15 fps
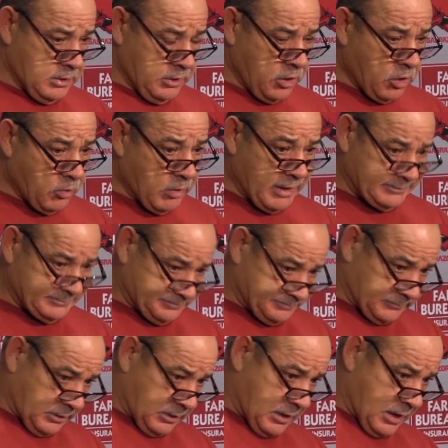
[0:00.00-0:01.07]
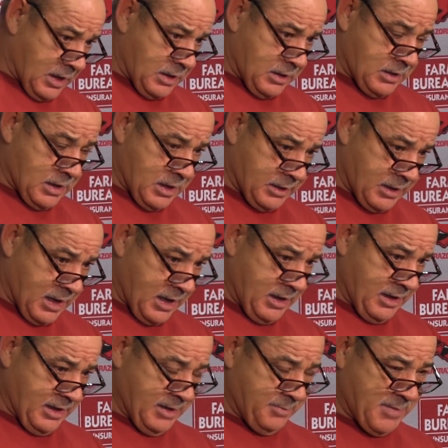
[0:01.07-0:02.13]
You know what? I
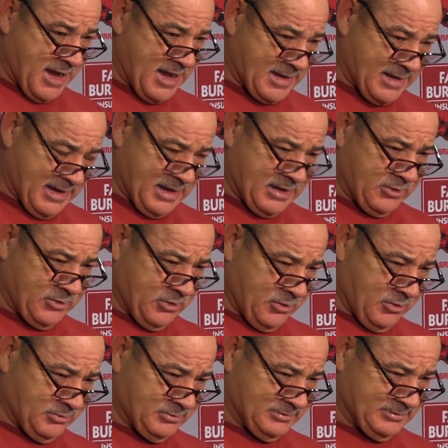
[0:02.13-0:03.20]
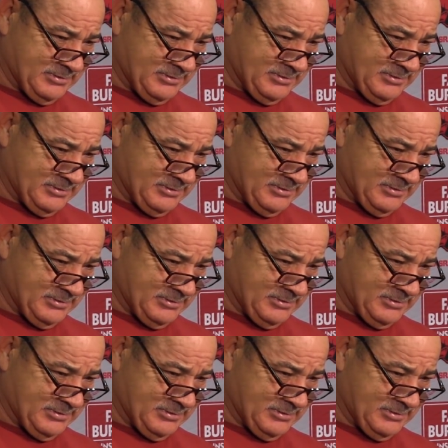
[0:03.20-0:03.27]
didn't get back in till